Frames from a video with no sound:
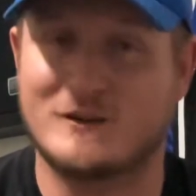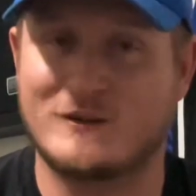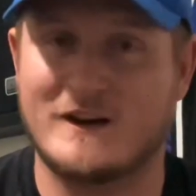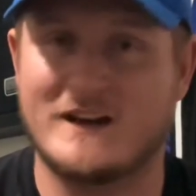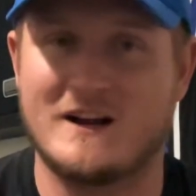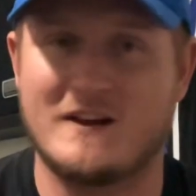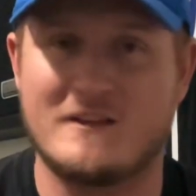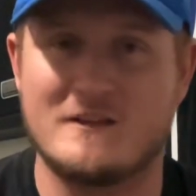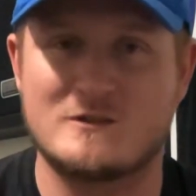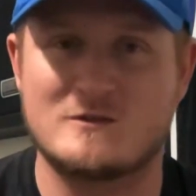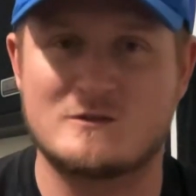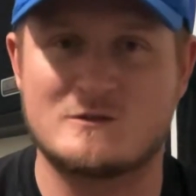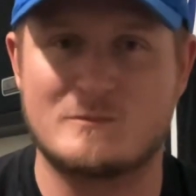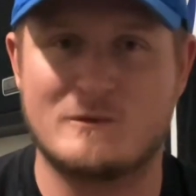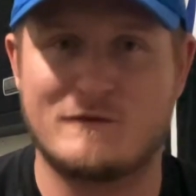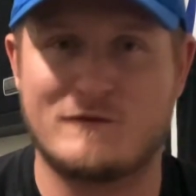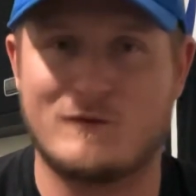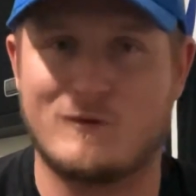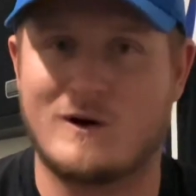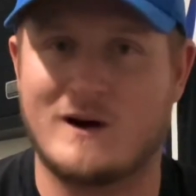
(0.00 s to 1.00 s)
Granted, this was
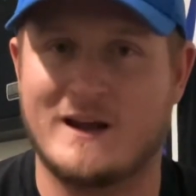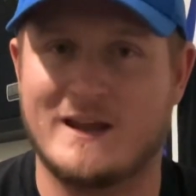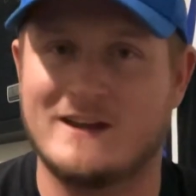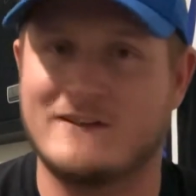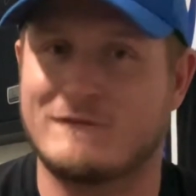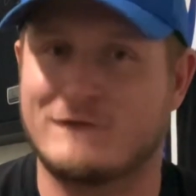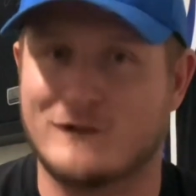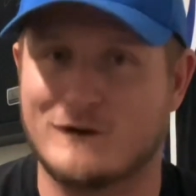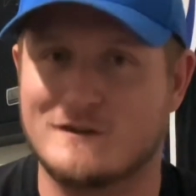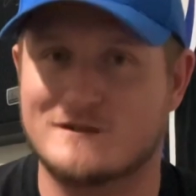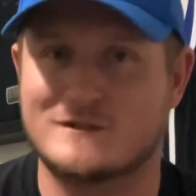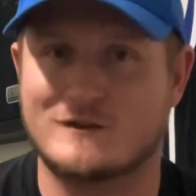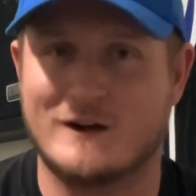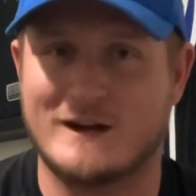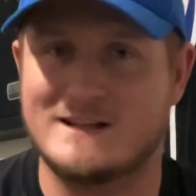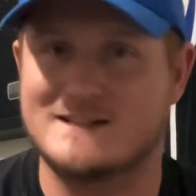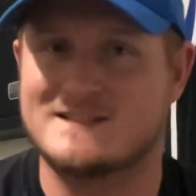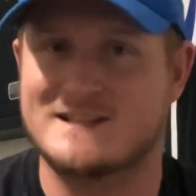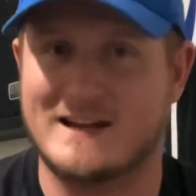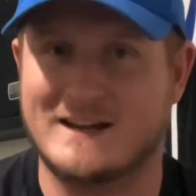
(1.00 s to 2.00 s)
before I hit first
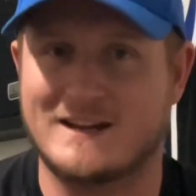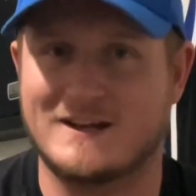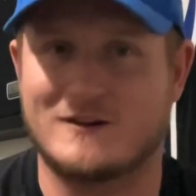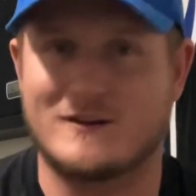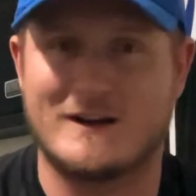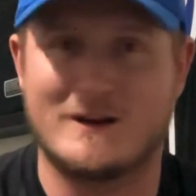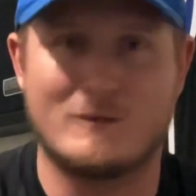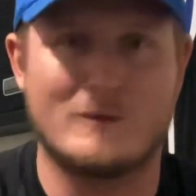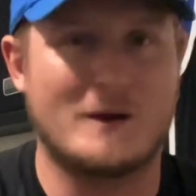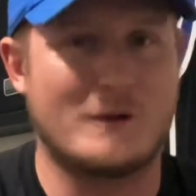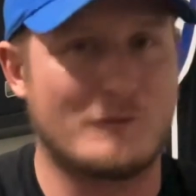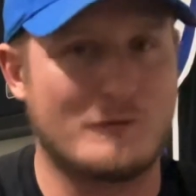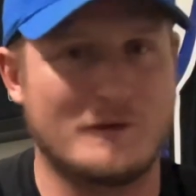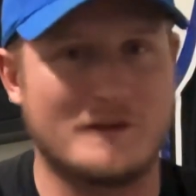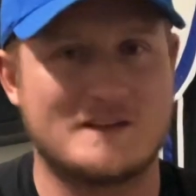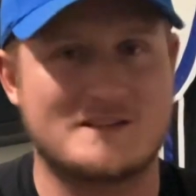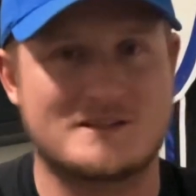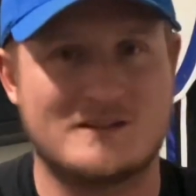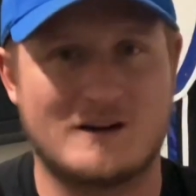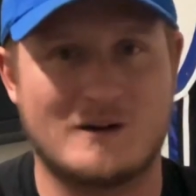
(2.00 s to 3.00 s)
grade, second grade, when I
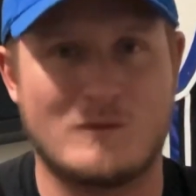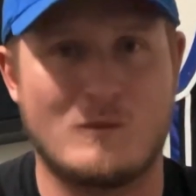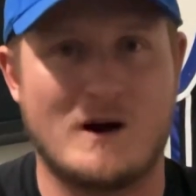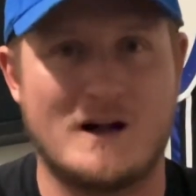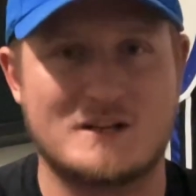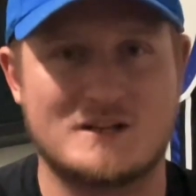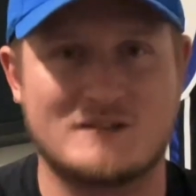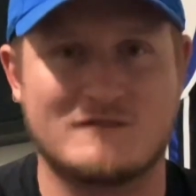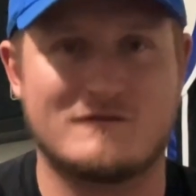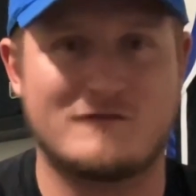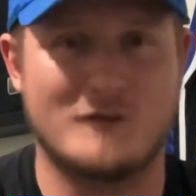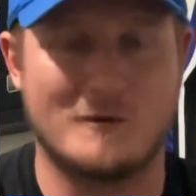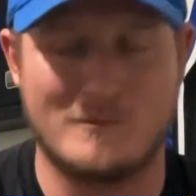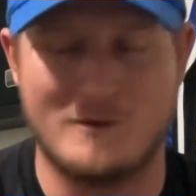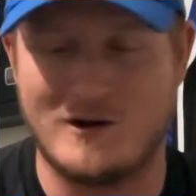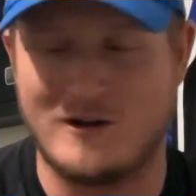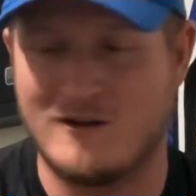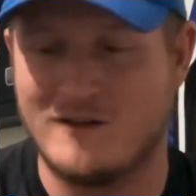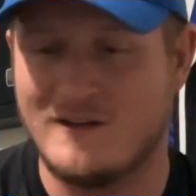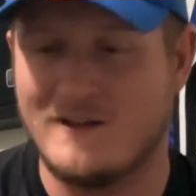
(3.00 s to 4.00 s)
really started watching
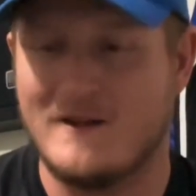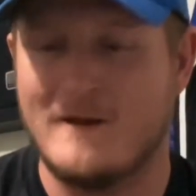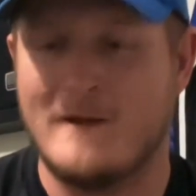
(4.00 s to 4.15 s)
football.